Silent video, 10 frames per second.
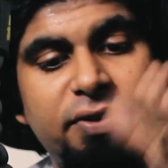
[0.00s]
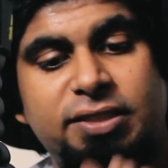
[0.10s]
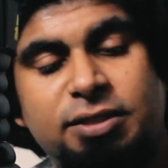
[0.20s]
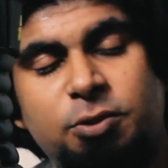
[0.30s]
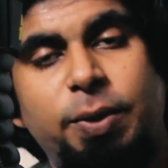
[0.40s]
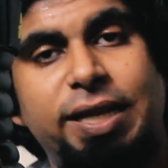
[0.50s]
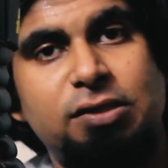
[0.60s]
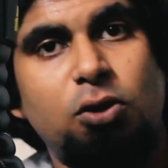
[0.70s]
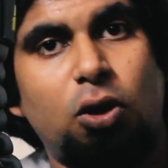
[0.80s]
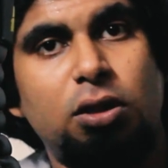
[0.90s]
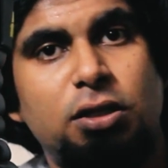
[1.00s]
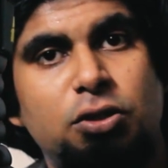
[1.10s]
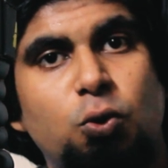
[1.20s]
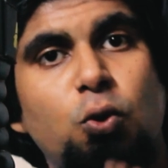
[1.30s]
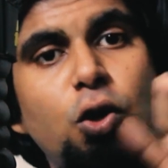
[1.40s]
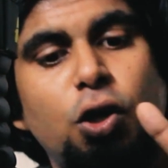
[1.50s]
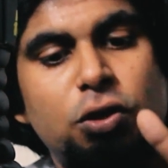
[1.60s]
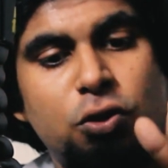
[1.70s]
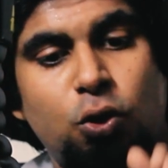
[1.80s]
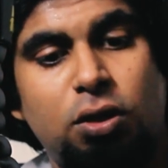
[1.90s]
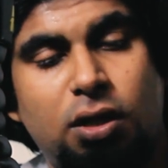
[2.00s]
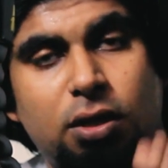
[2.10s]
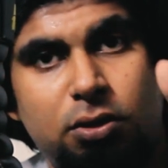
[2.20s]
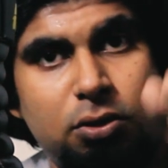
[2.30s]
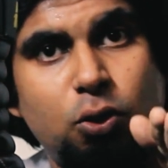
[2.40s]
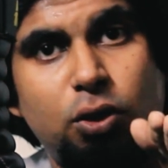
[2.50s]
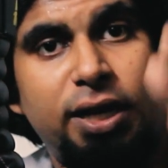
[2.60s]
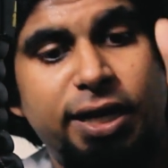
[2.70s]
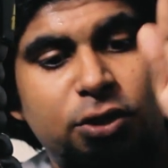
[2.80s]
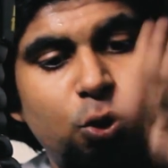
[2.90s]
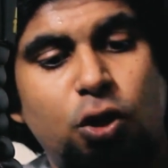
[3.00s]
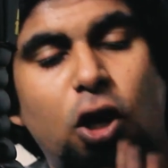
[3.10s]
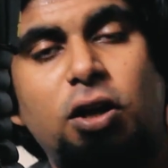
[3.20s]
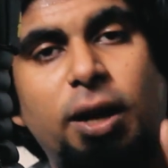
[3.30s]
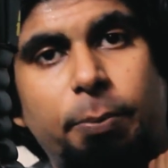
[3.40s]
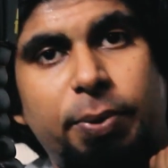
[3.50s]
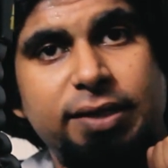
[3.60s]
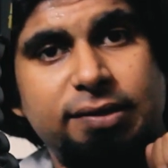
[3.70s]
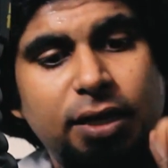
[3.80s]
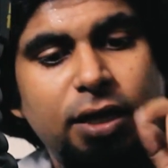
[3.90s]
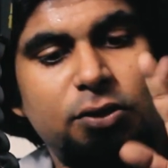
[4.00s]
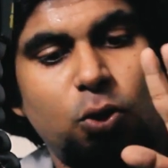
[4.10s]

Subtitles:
which is placed on the shoe, so that it should not compress.